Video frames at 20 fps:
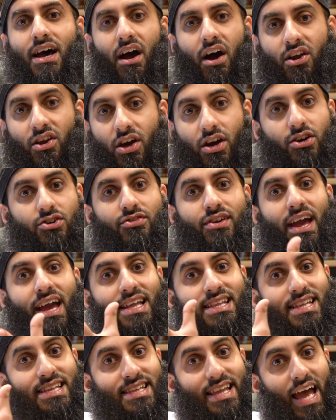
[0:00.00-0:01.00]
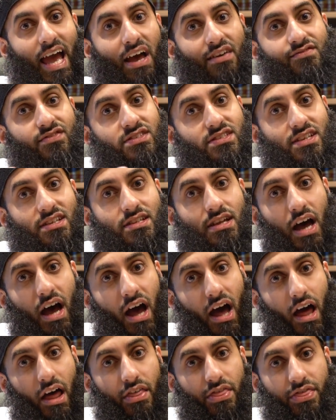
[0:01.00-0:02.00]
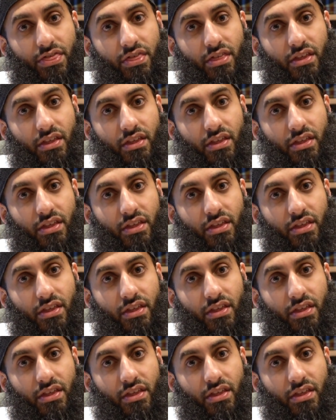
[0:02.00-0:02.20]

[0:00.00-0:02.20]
Allah created the heavens and the earth.